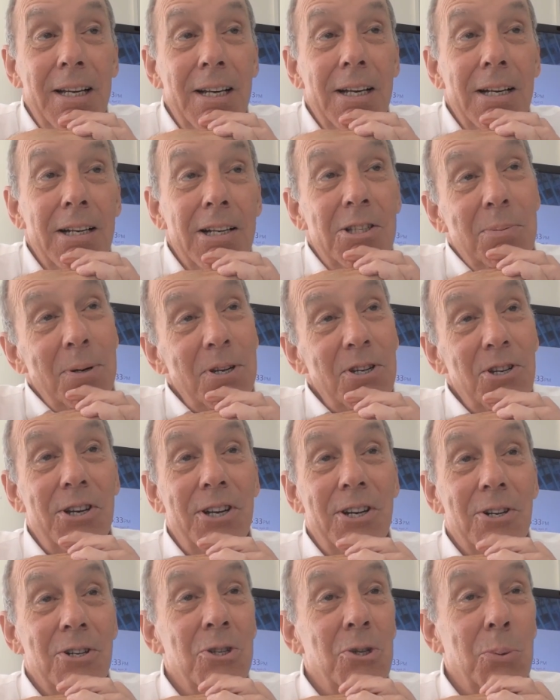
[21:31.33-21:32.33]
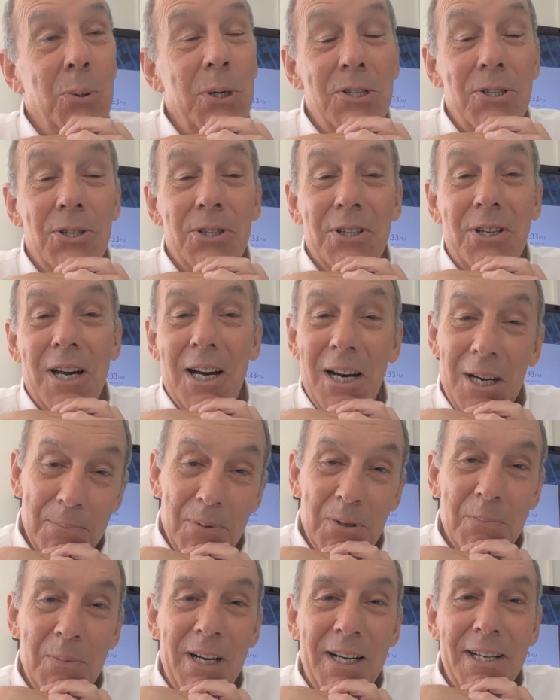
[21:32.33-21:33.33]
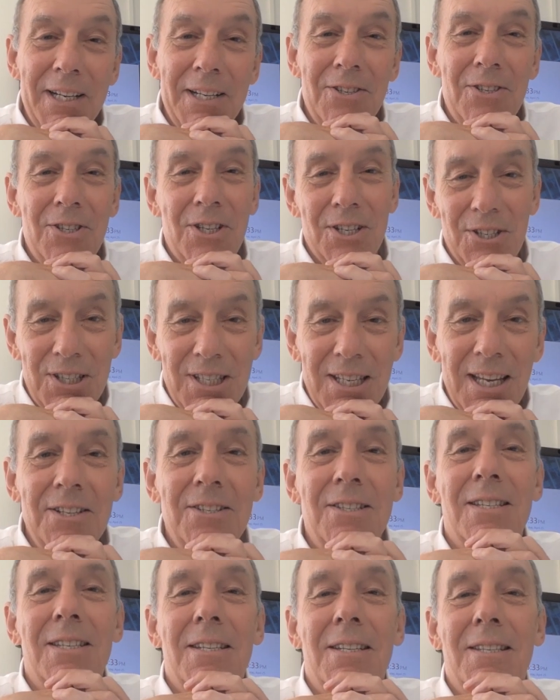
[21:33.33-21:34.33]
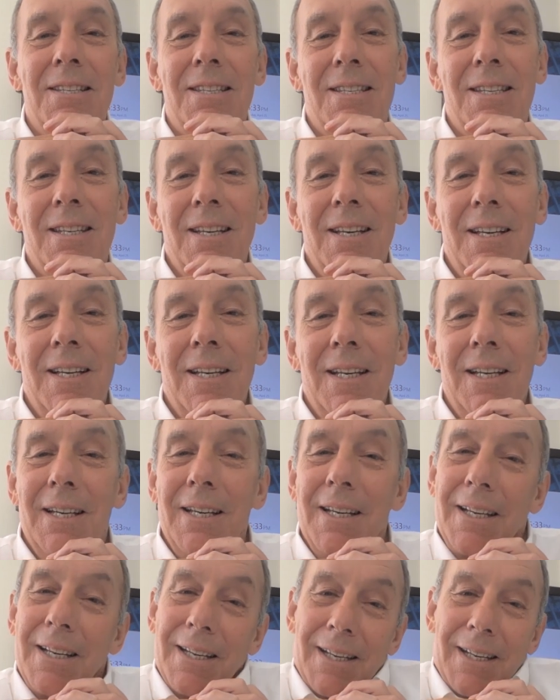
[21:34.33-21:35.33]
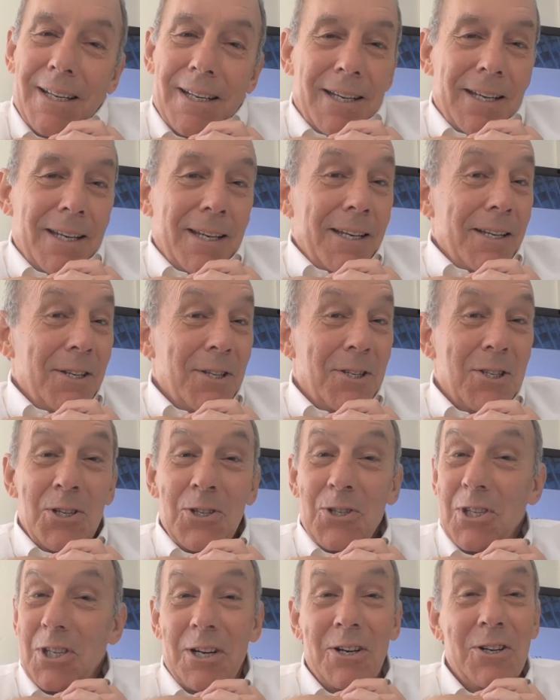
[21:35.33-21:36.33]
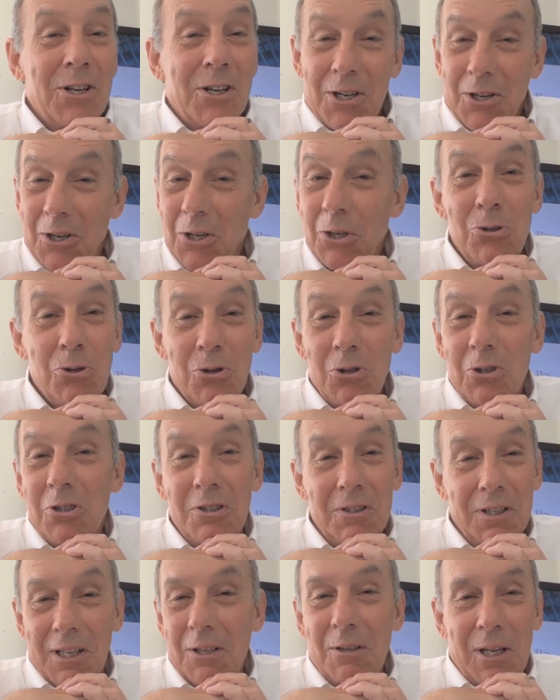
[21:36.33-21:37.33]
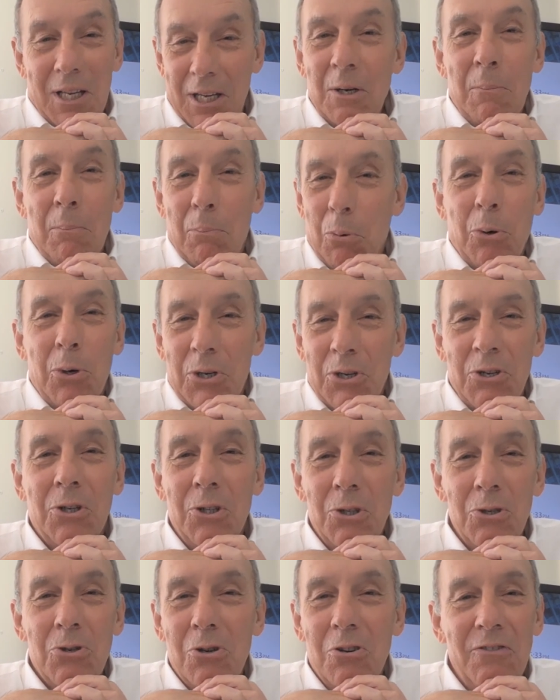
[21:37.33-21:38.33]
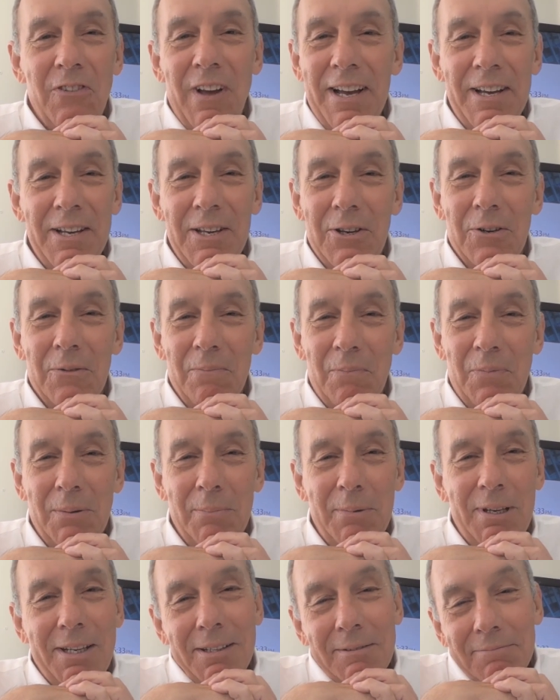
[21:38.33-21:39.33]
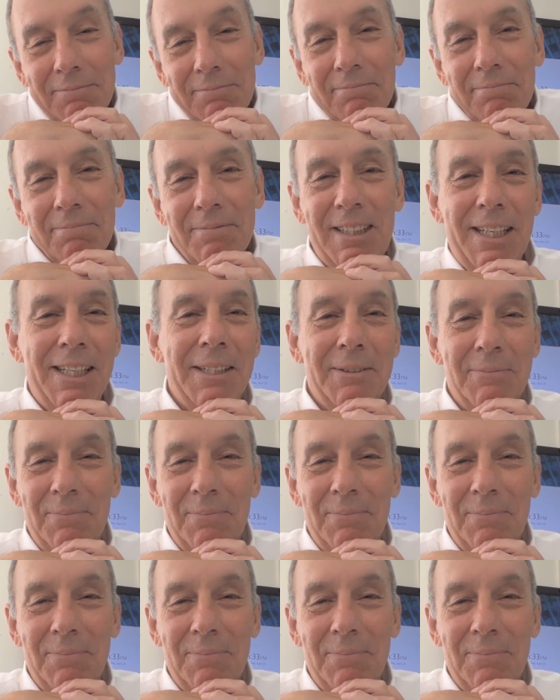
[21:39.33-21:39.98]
especially here in Switzerland, compromise, consensus is considered an important cultural value. Yeah.